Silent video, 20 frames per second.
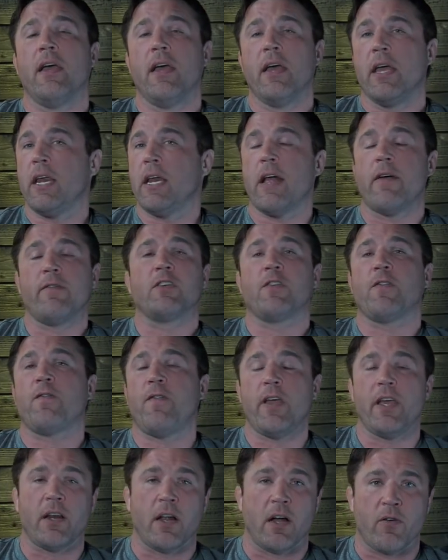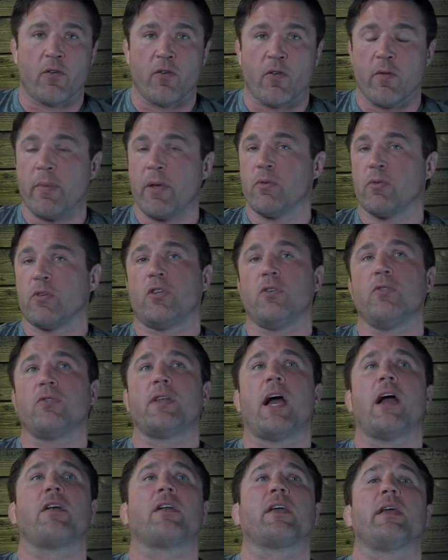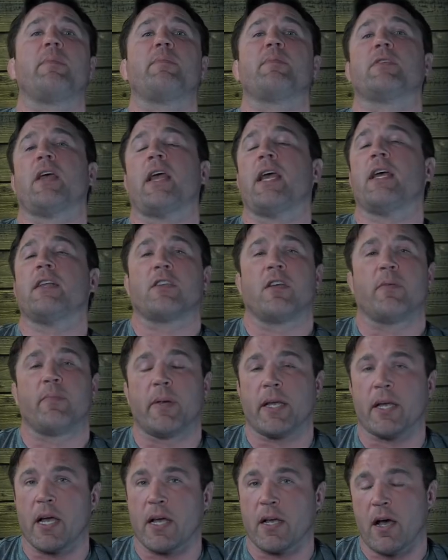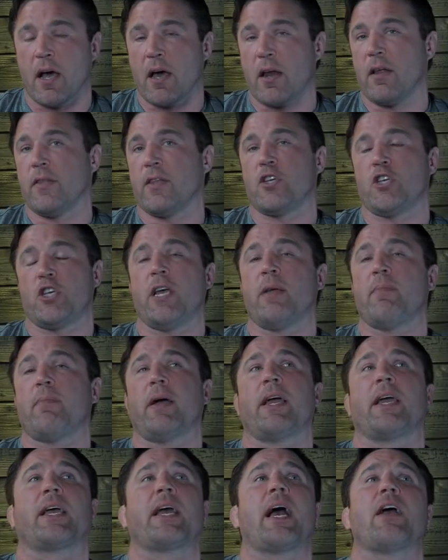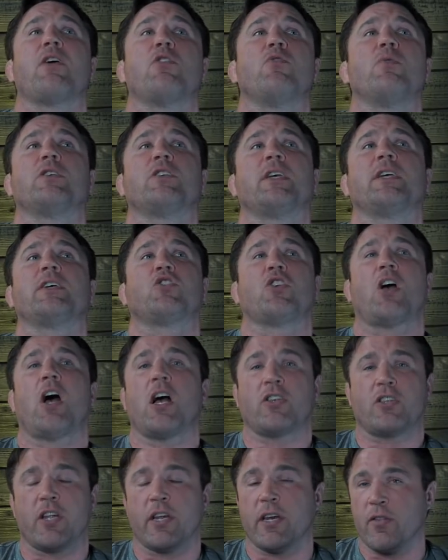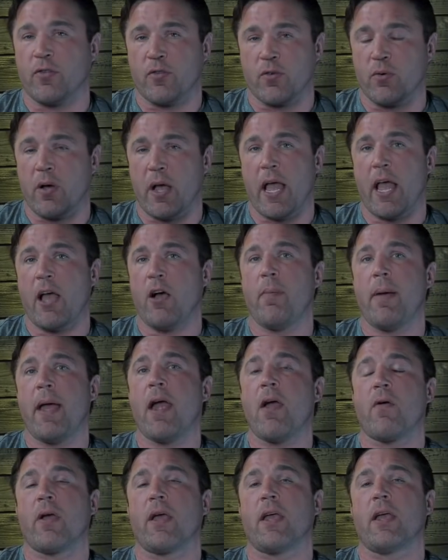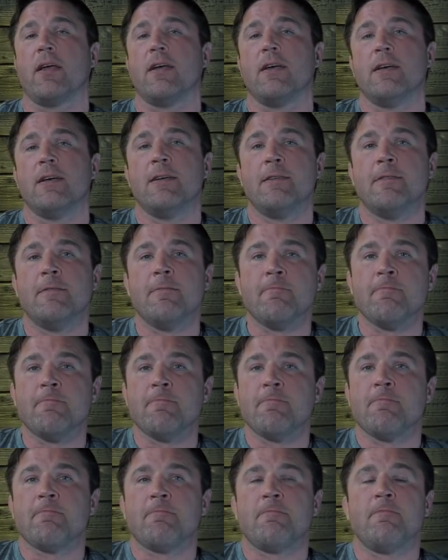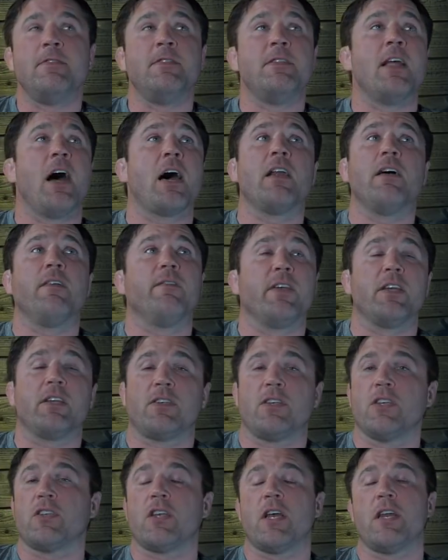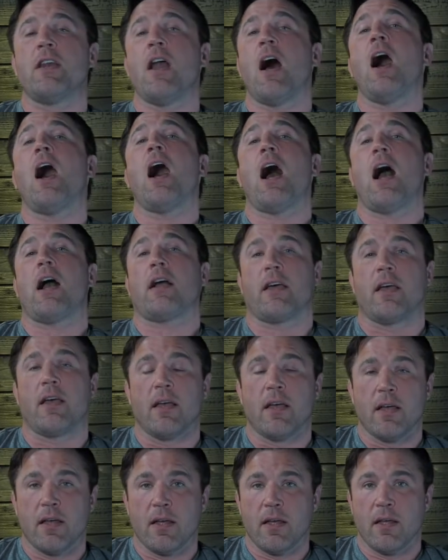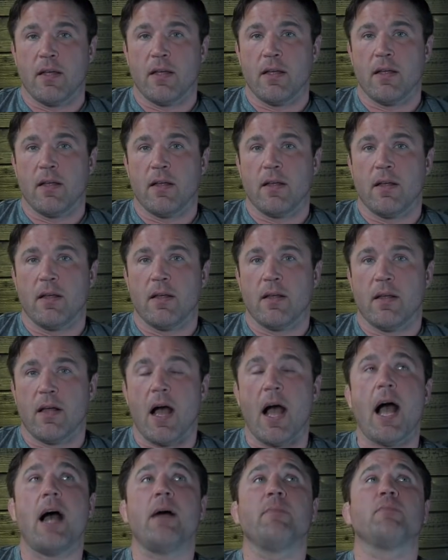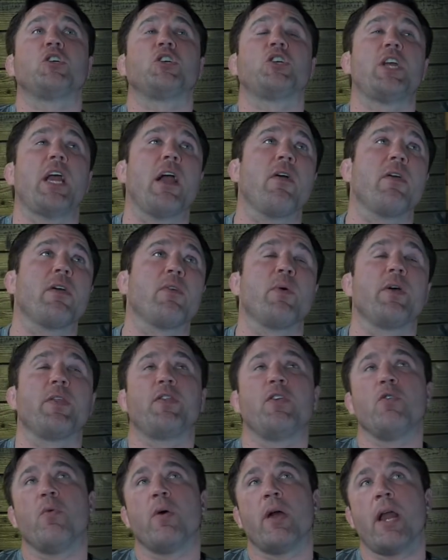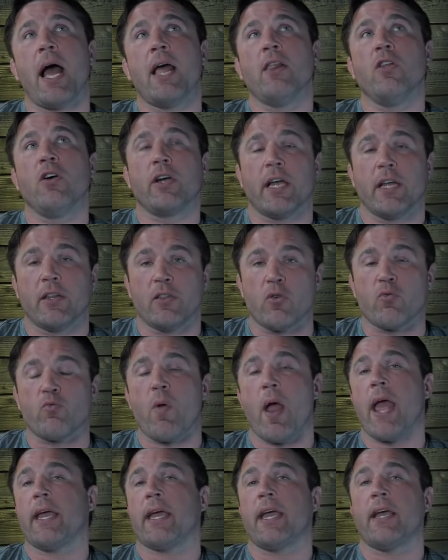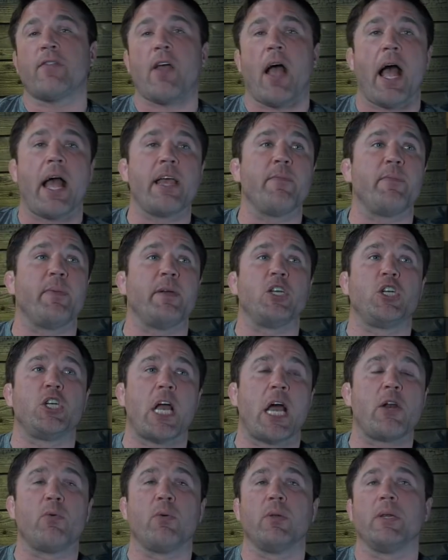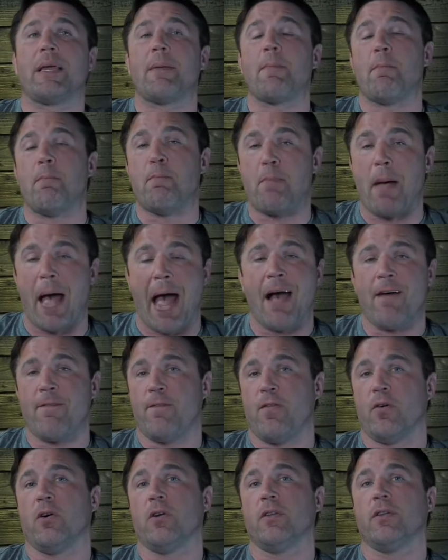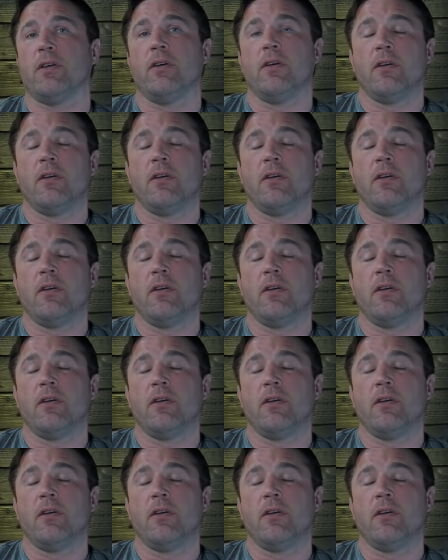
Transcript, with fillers: He didn't have his feet under him. He was too tired to keep his hands up, he got caught on the chin by a guy who was exhausted and threw a Hail Mary. None of this is a knock. I'm sharing with you when I look at the rankings, I have been generally baffled